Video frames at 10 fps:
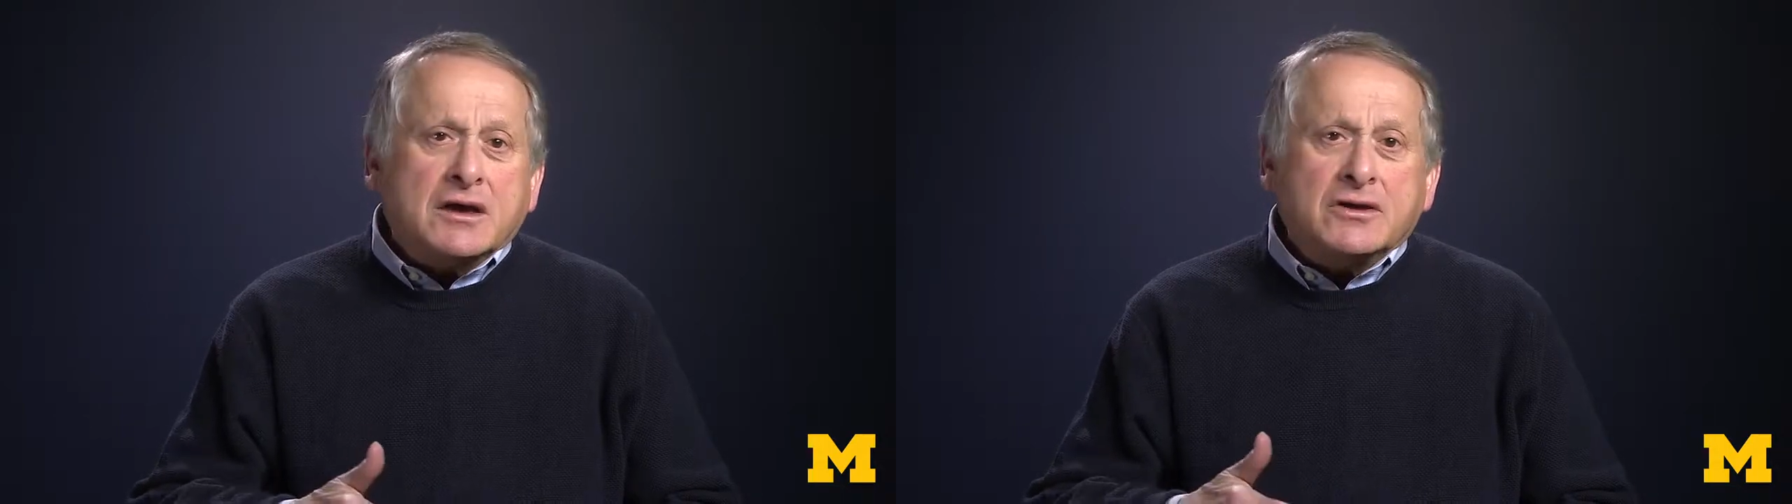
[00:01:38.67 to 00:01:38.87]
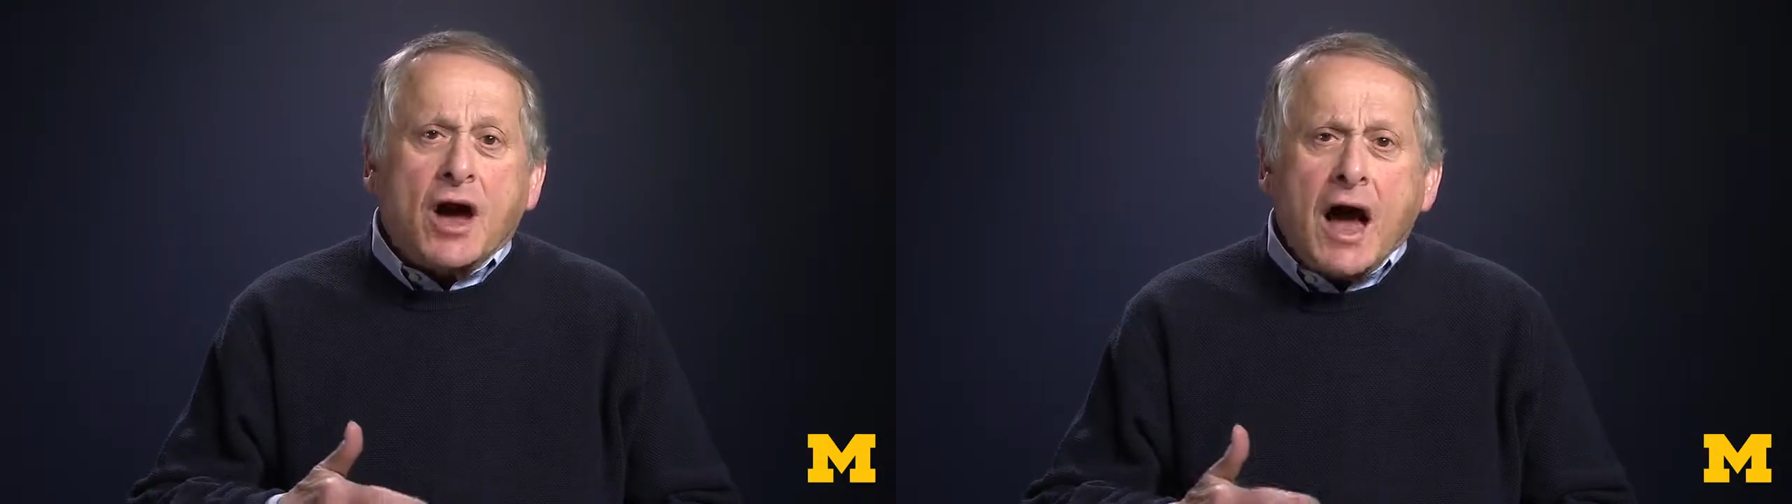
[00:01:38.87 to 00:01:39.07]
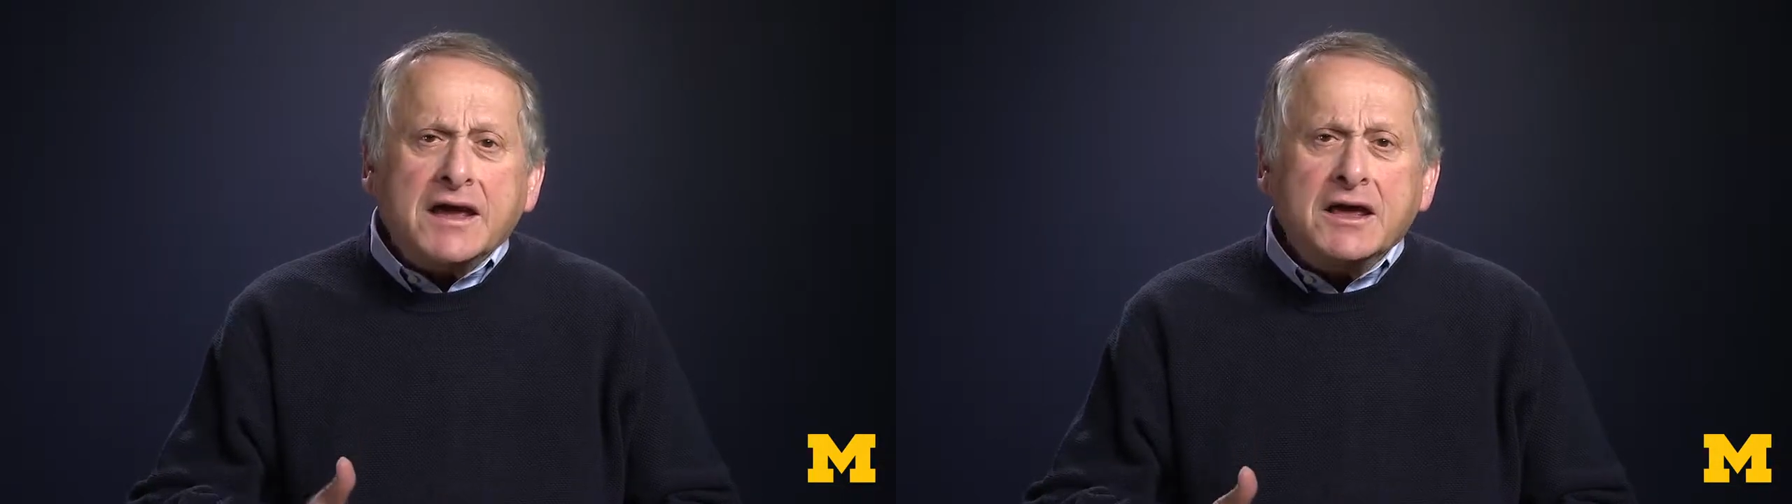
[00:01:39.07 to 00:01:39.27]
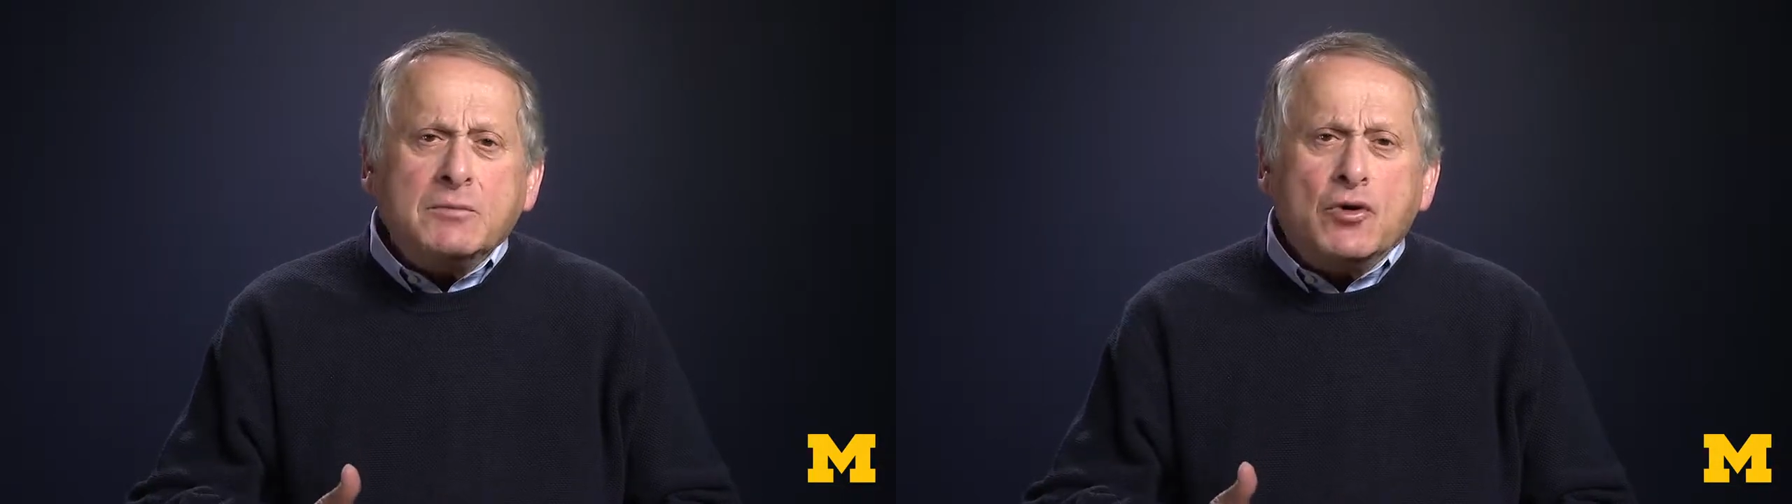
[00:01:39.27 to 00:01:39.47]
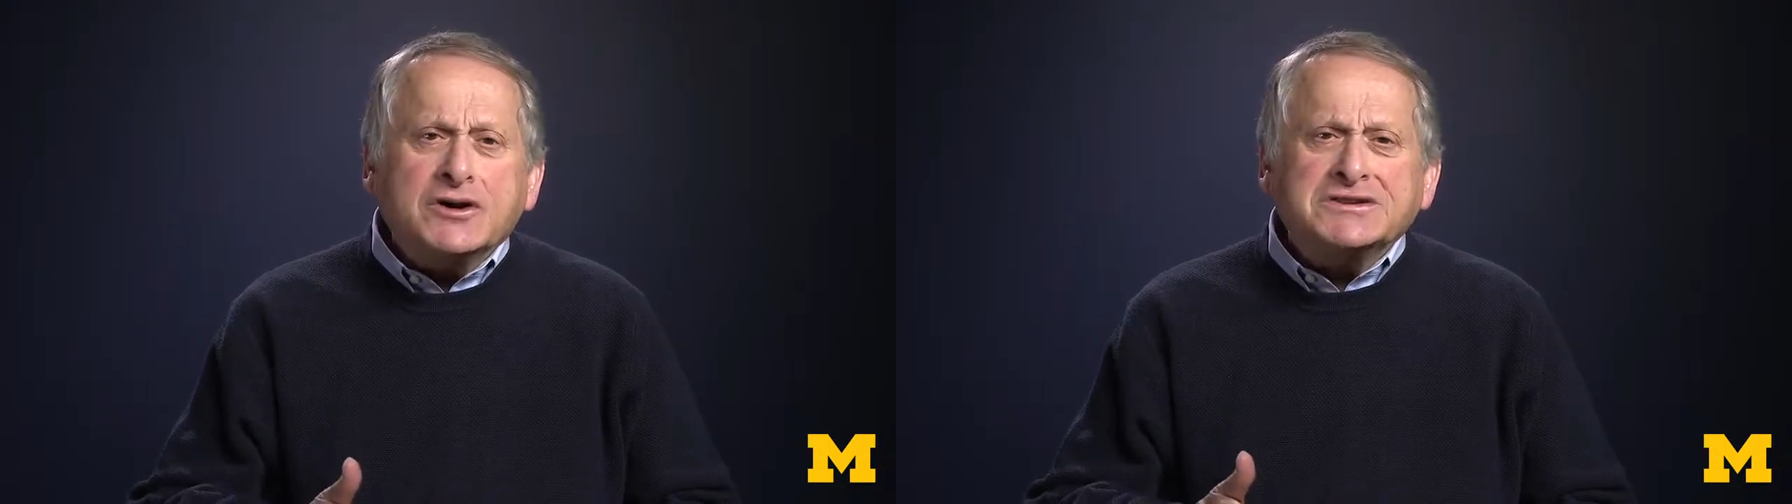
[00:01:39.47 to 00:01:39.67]
Talking
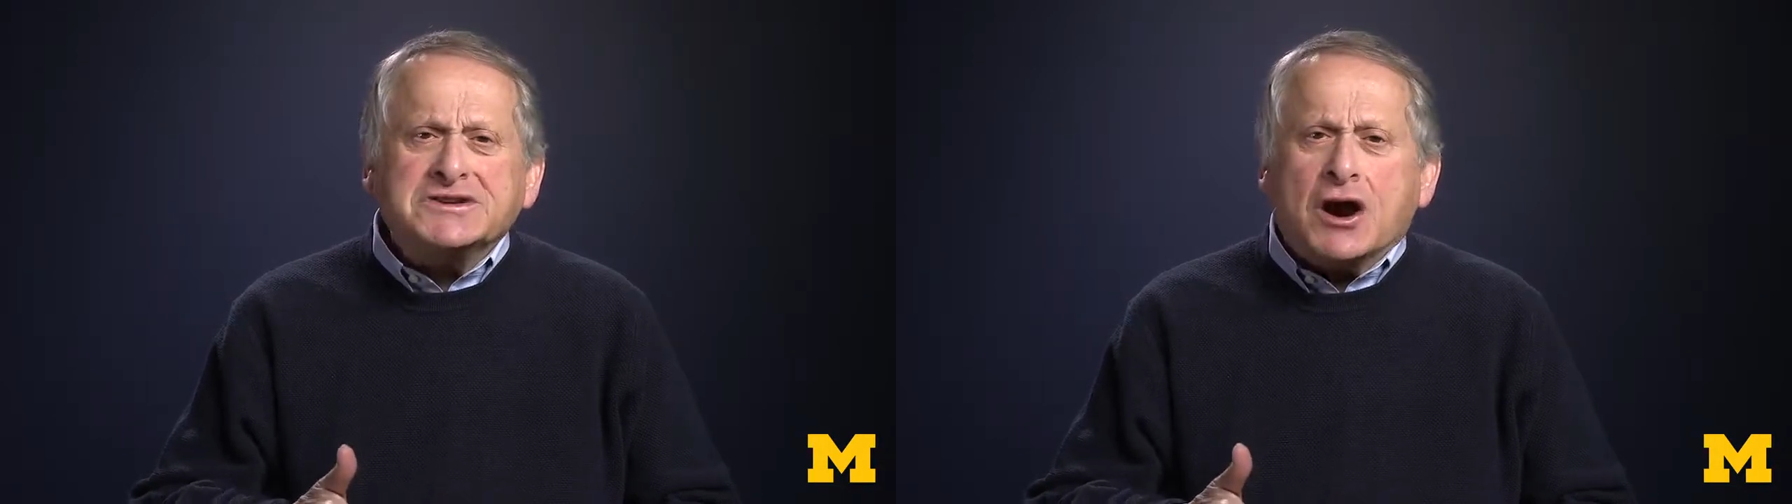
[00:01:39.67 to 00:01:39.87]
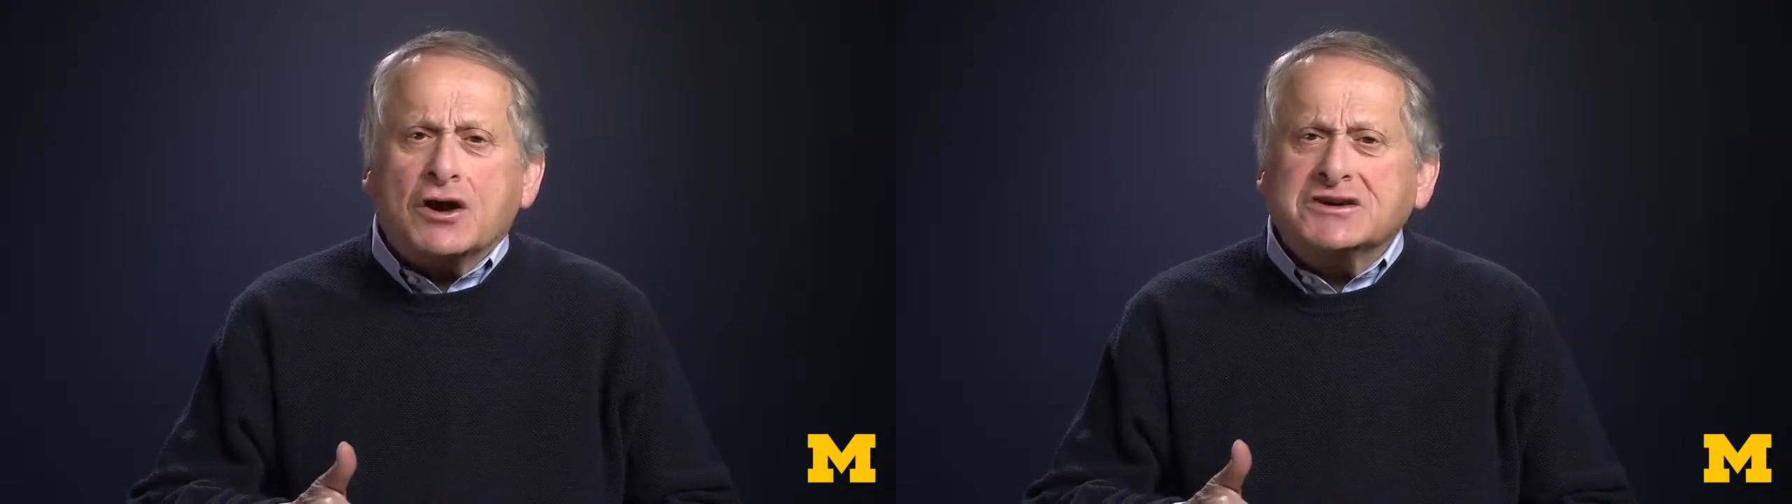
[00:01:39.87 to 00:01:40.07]
points are